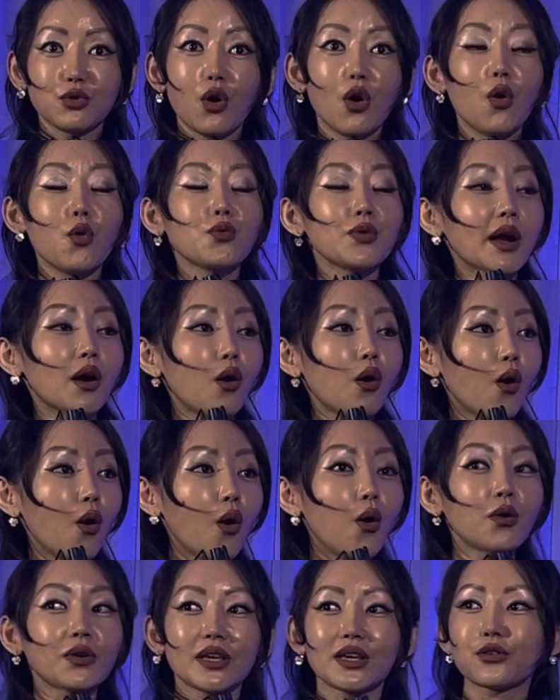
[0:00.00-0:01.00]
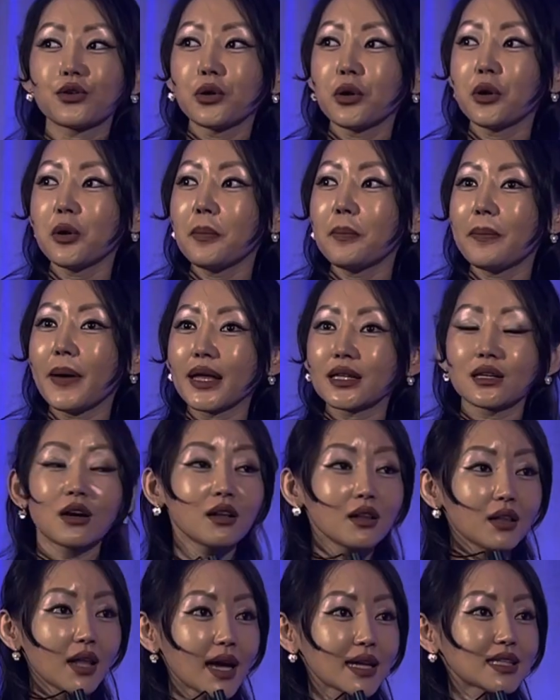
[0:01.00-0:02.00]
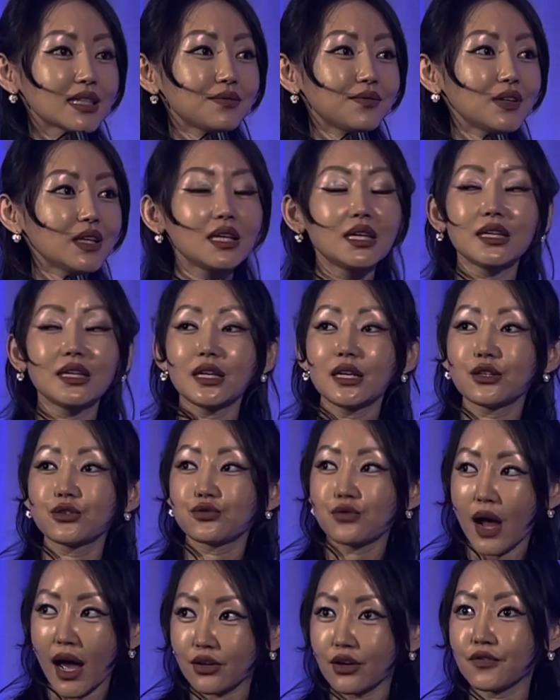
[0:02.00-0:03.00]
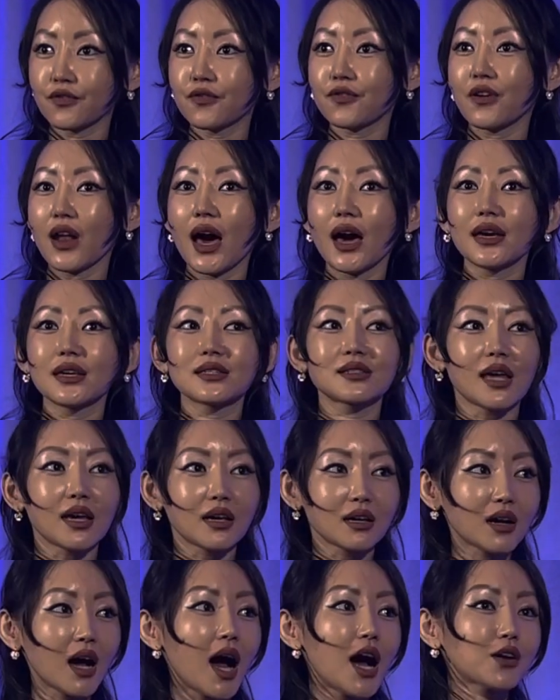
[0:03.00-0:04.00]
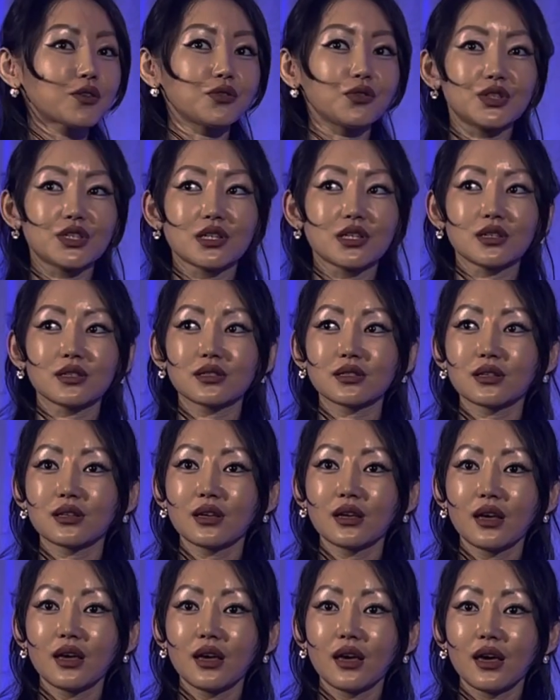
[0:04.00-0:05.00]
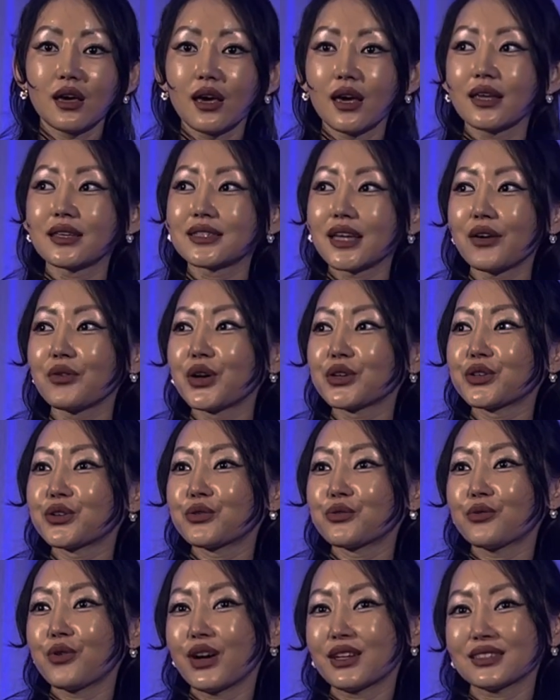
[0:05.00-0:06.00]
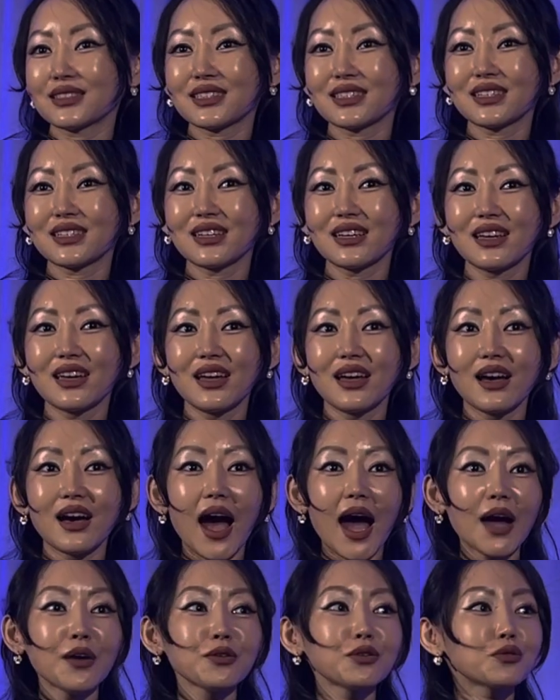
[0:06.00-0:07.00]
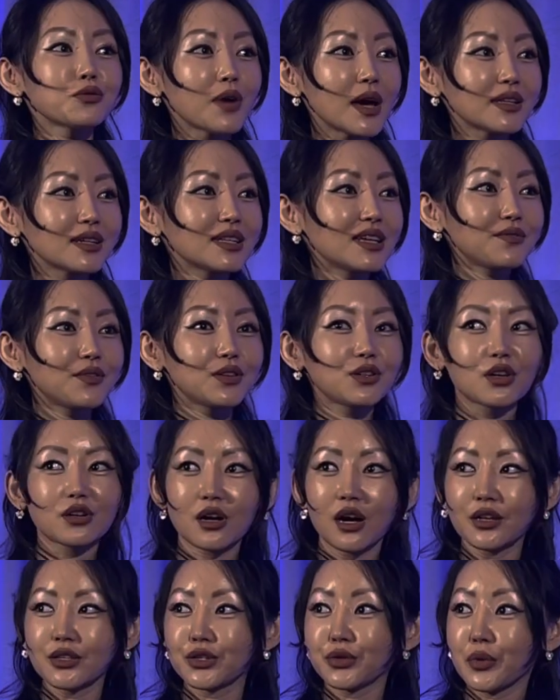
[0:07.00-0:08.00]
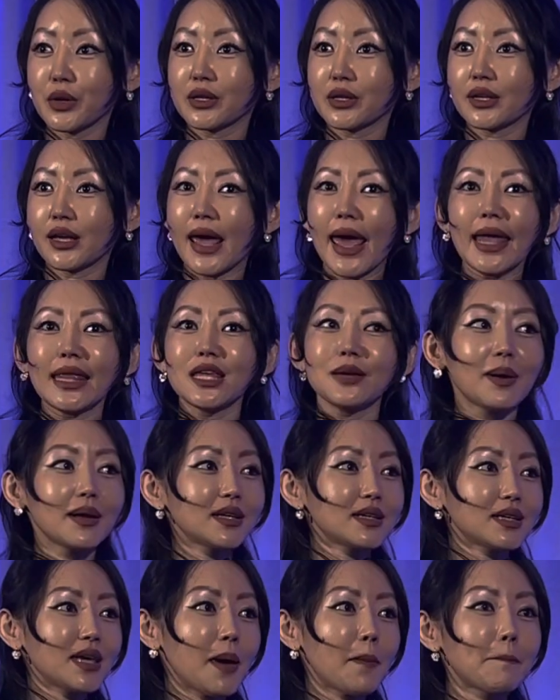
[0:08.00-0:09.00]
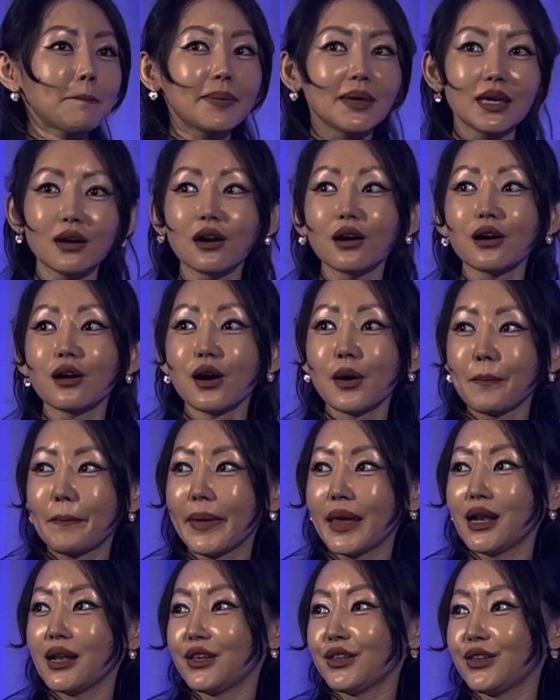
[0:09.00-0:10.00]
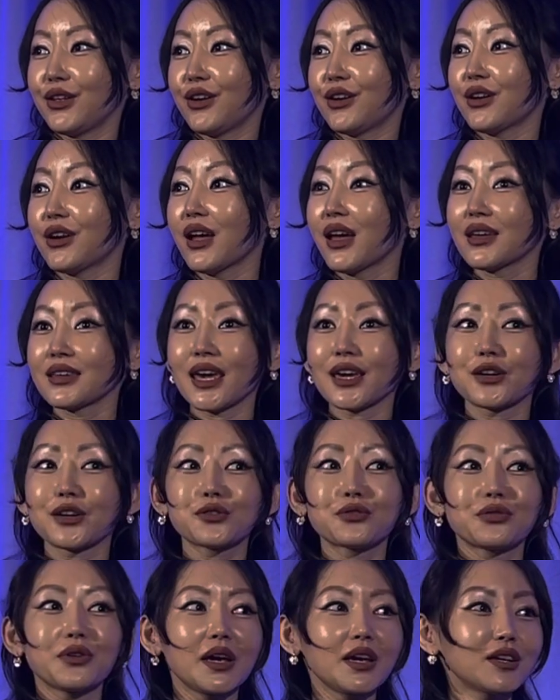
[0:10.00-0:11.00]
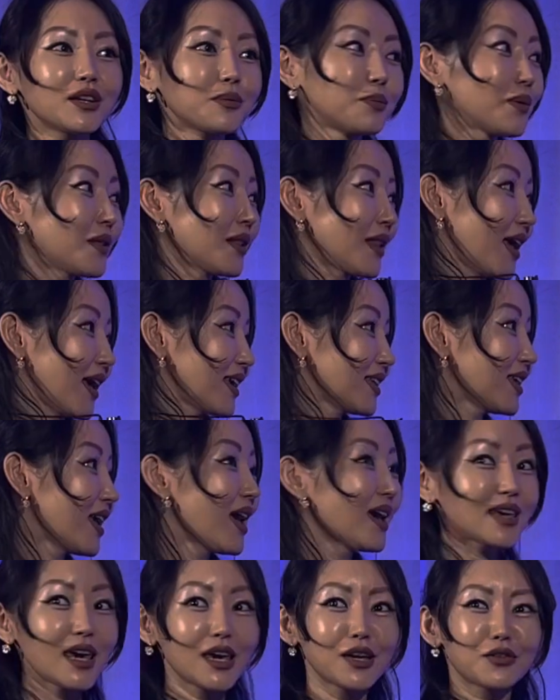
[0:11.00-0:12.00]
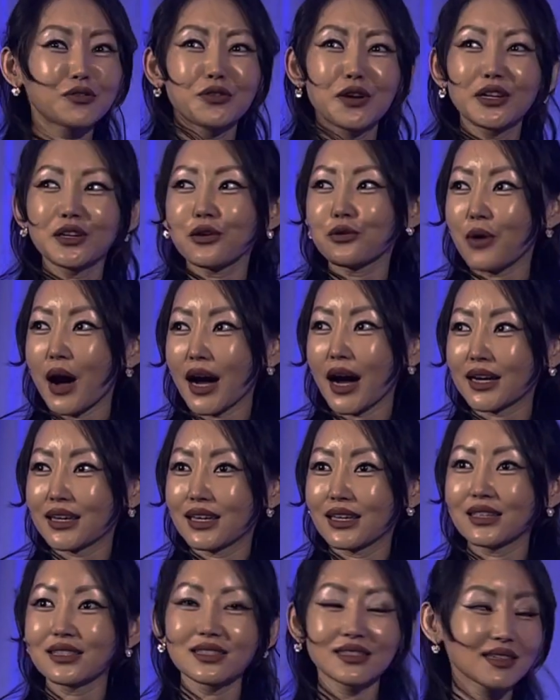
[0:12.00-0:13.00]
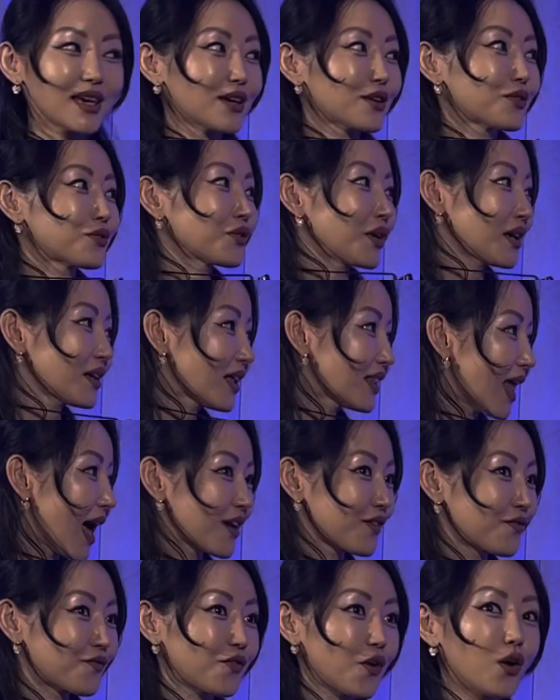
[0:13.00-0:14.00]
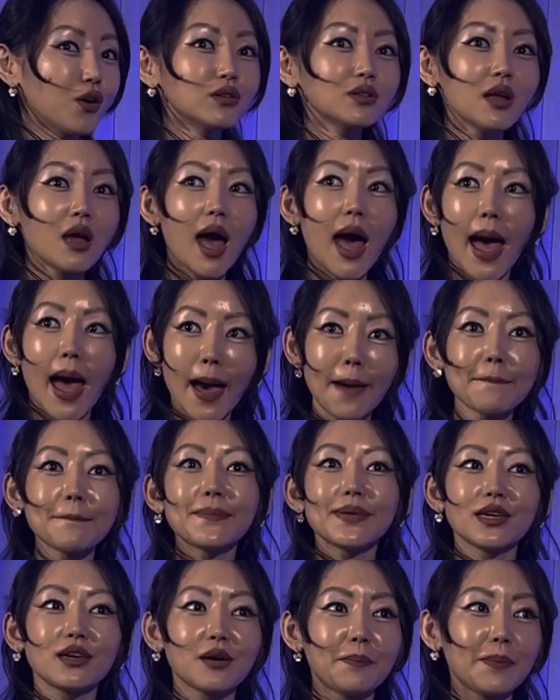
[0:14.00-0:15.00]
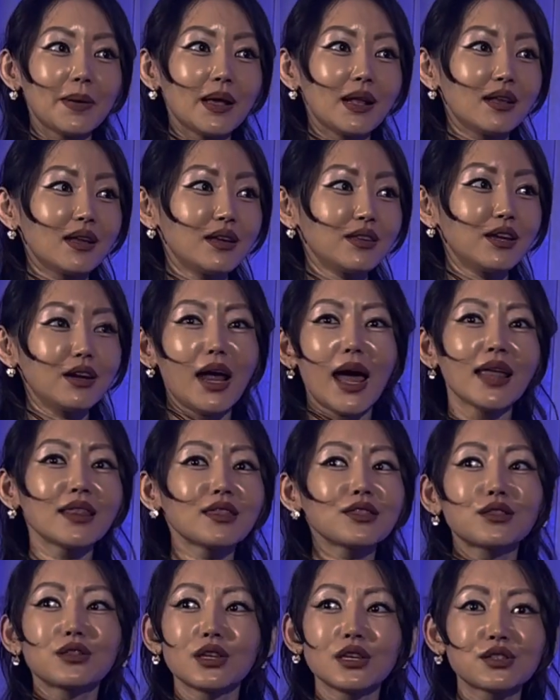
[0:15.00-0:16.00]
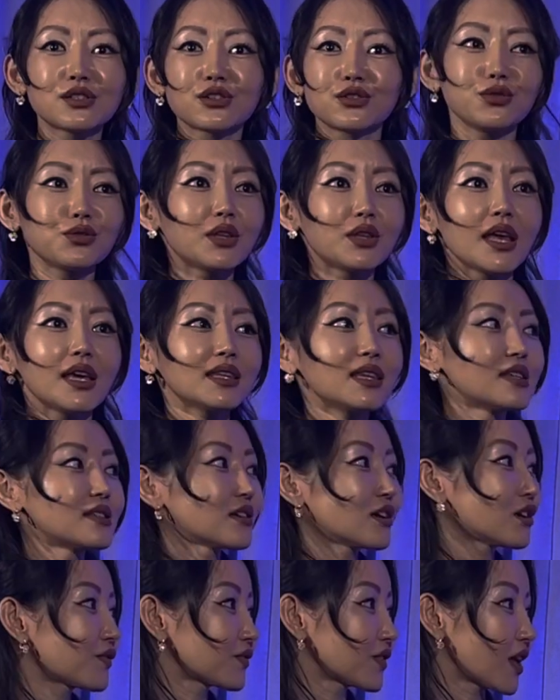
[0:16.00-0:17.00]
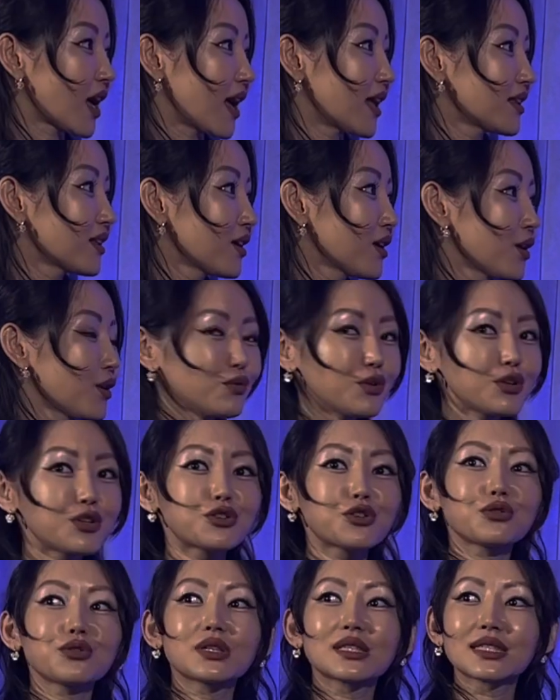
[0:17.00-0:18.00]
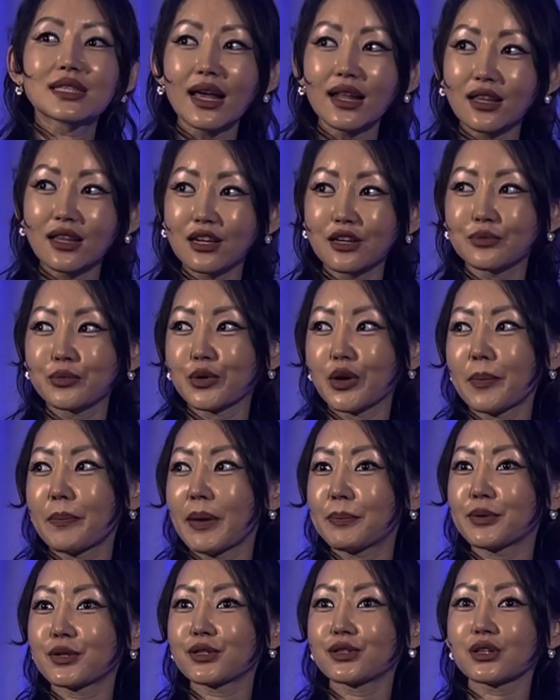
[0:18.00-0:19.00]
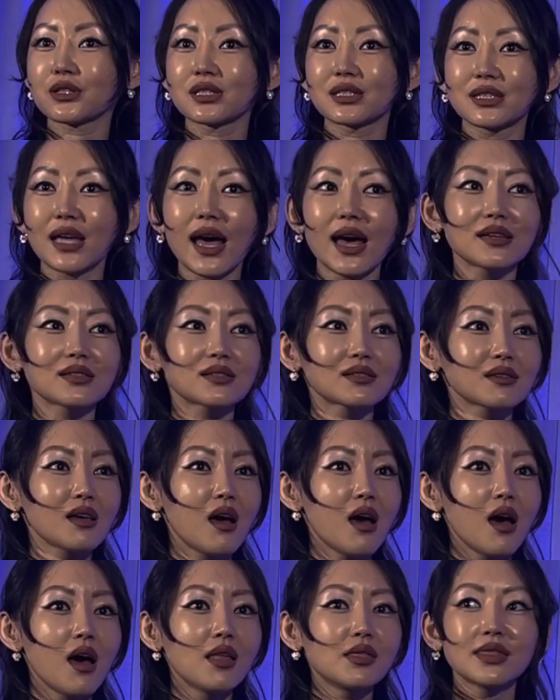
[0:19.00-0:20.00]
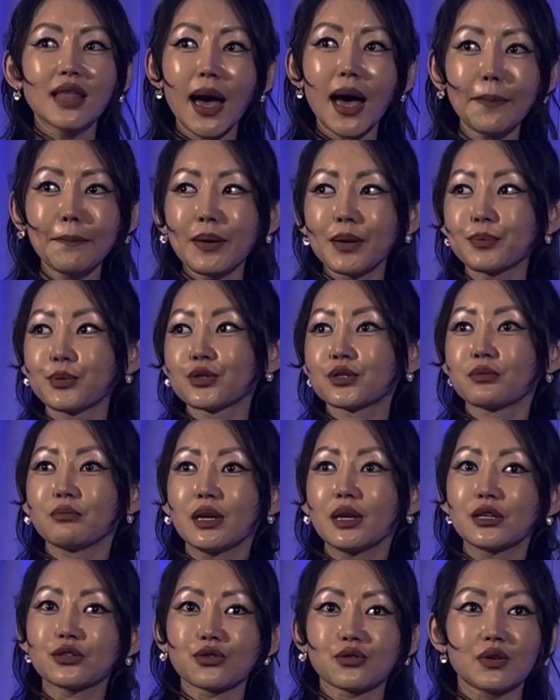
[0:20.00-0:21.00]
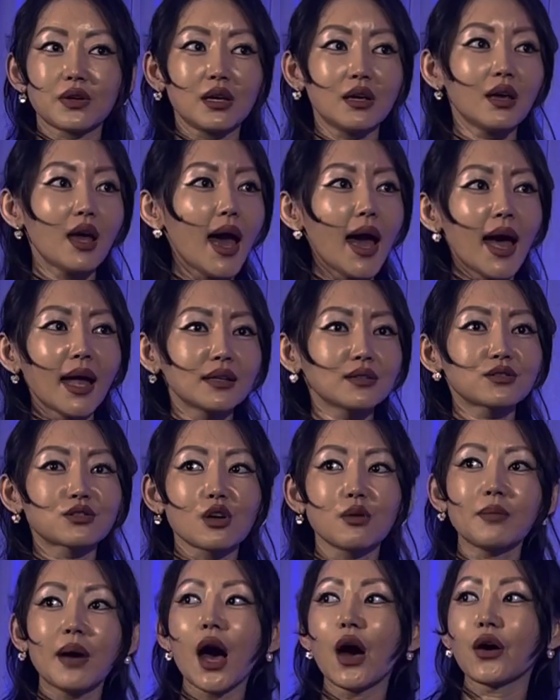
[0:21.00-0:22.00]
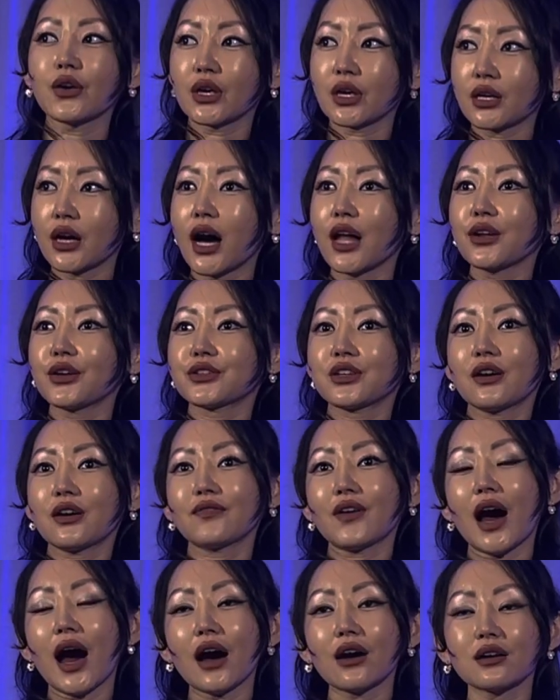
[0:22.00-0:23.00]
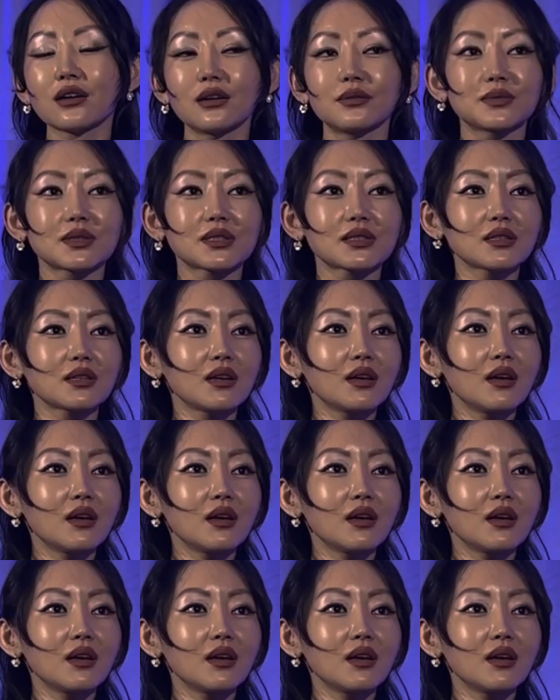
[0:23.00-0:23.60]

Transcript: We are all equal, but collectively eating dragonflies and cockroaches. Is that what you want? I would rather live in a country where anybody can be a billionaire, can create a plane, can create a rocket, can create an iPhone, and be a billionaire. And they deserve that. We should celebrate people's success, not people's misery and somehow equality of outcomes.